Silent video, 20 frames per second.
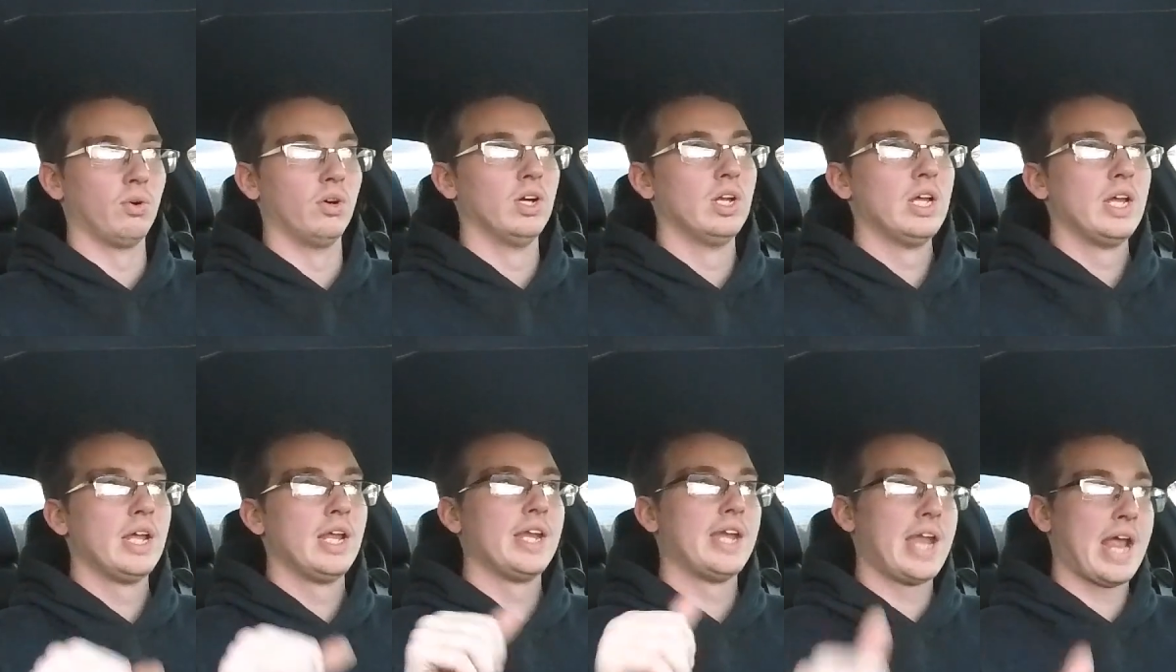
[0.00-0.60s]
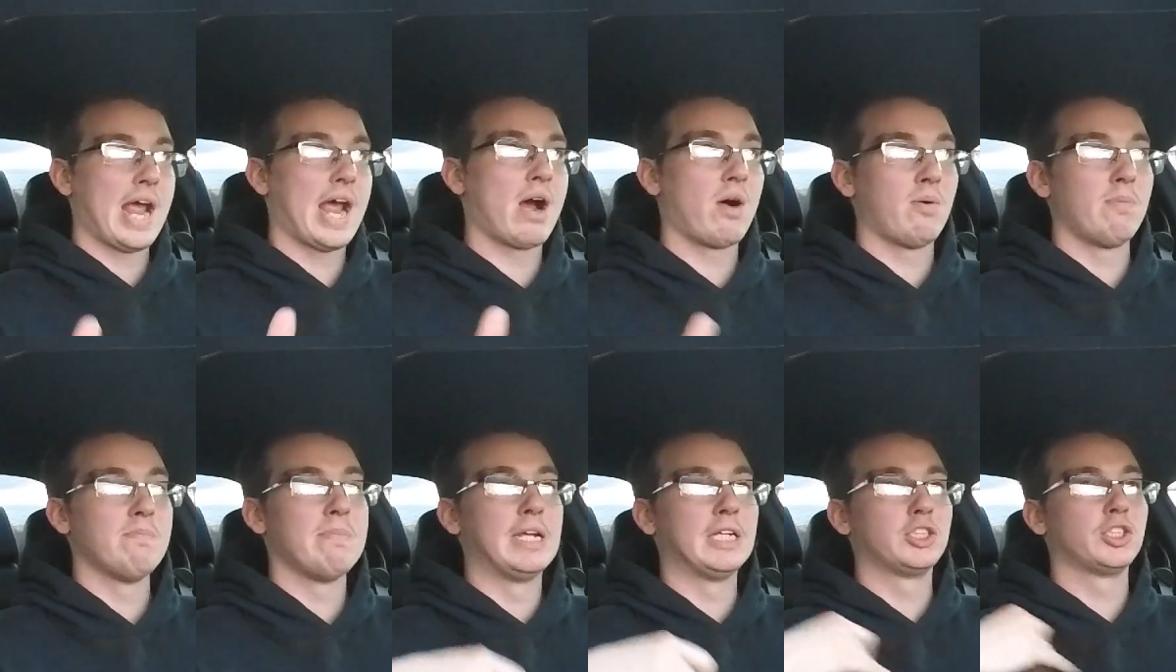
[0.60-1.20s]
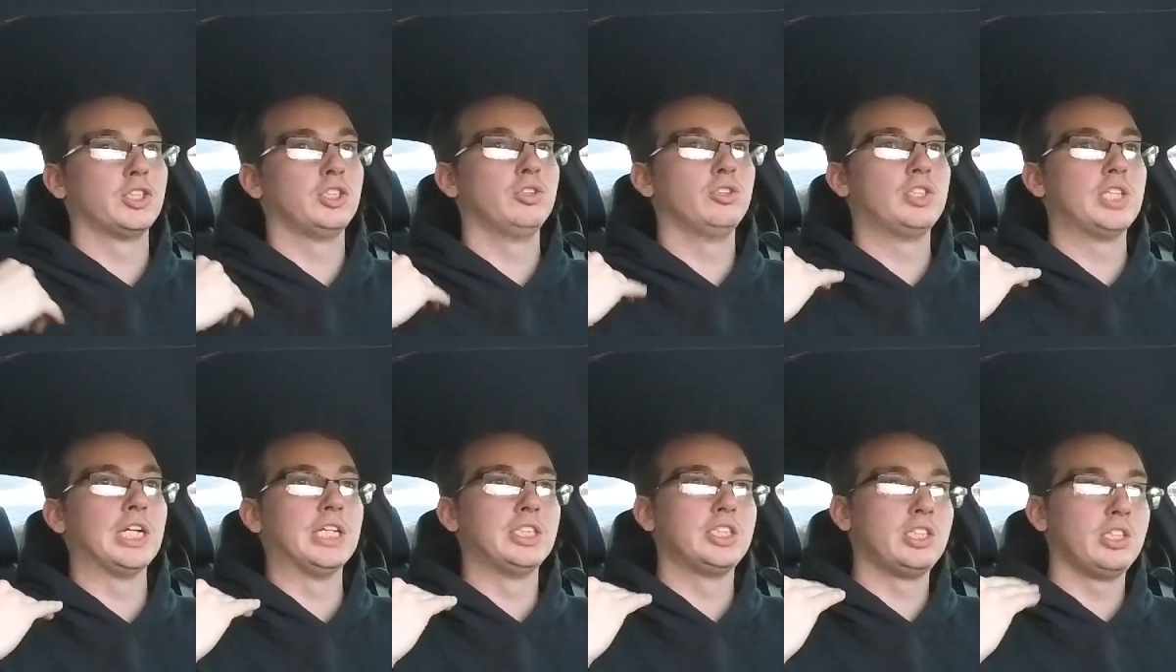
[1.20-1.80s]
Now, make sure you
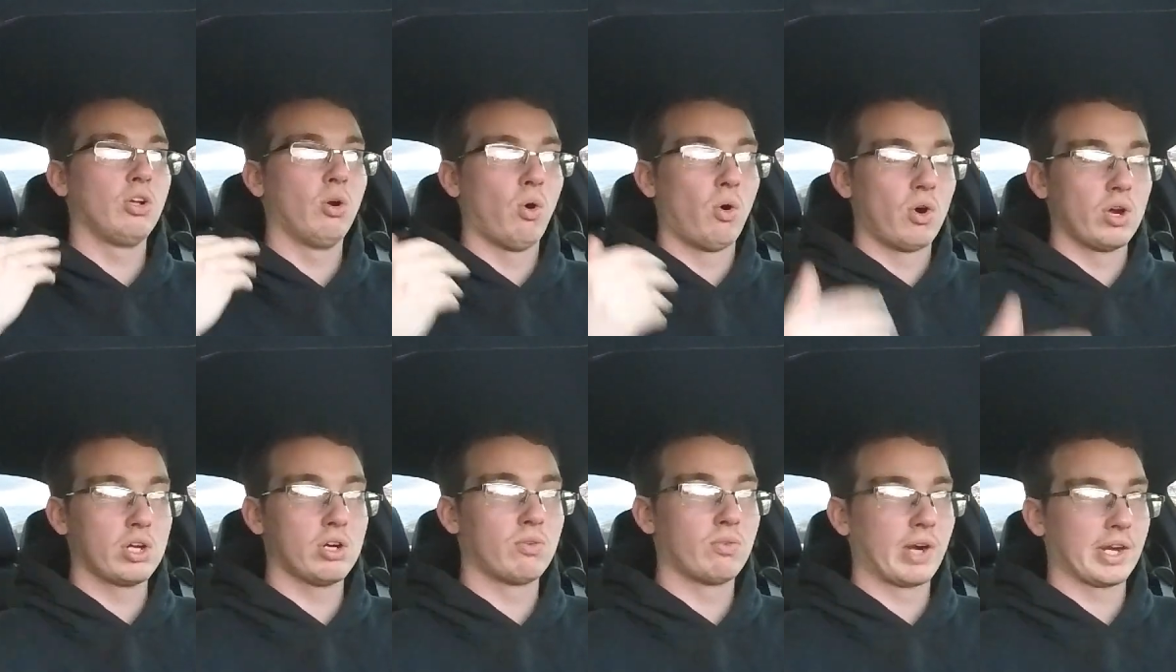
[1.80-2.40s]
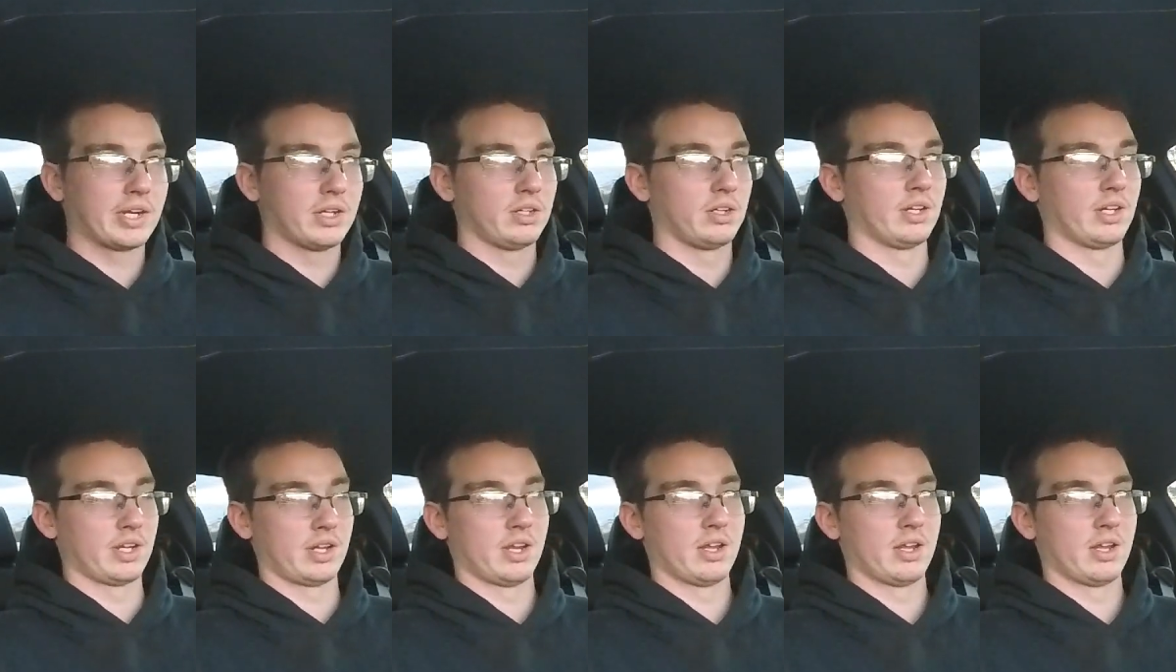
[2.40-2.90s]
change the oil regularly.